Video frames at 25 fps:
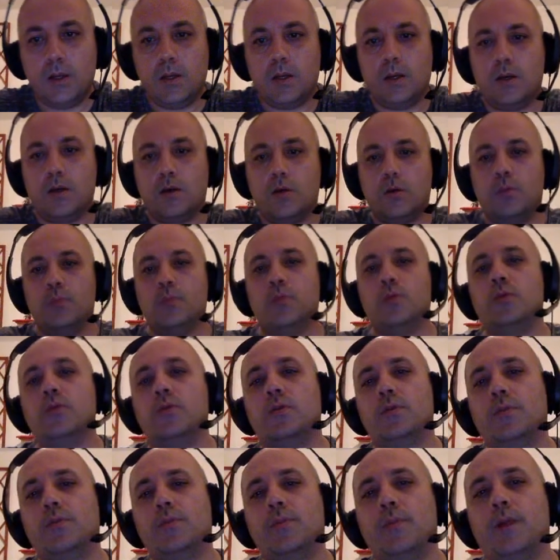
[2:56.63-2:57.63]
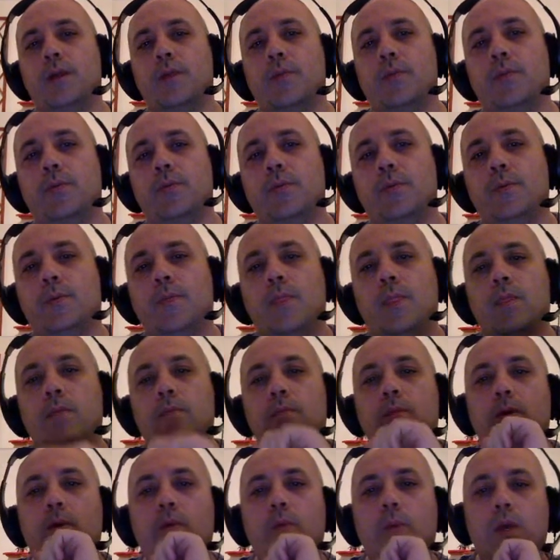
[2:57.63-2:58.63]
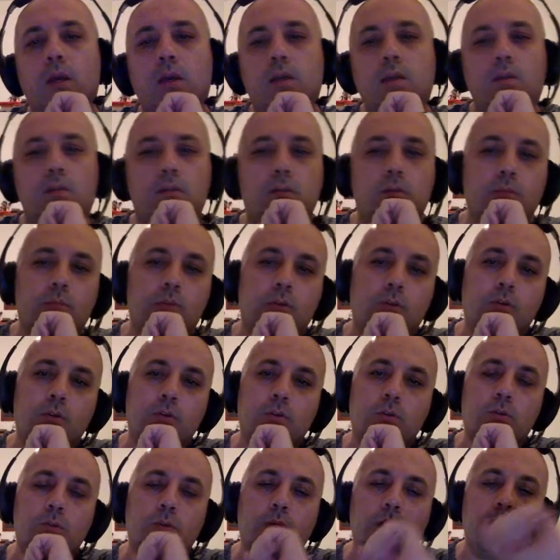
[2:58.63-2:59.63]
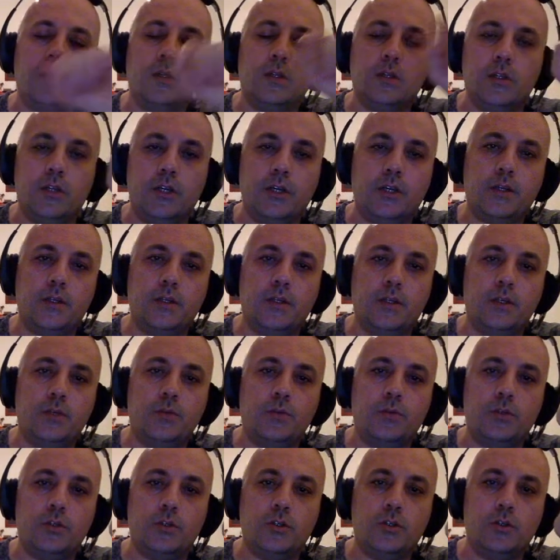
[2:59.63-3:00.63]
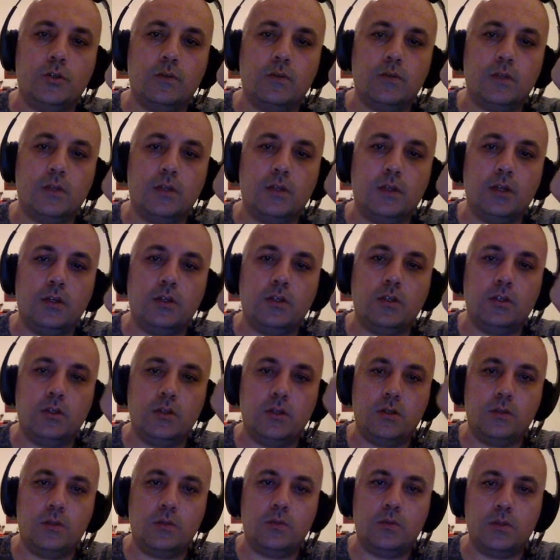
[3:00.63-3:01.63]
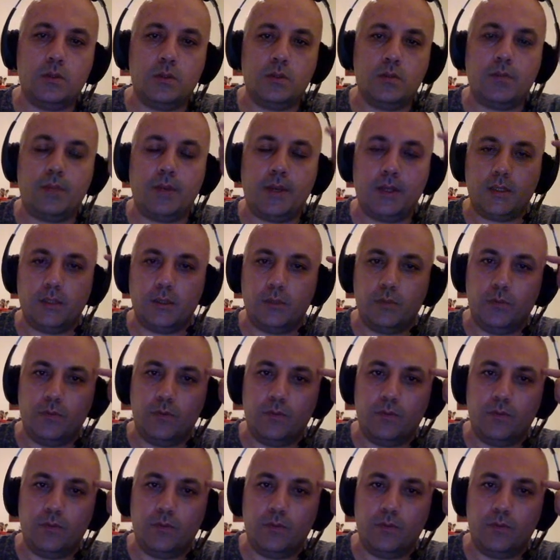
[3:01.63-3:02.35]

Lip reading: a computer prep by white, because when I checked this position with an engine, this was the best move.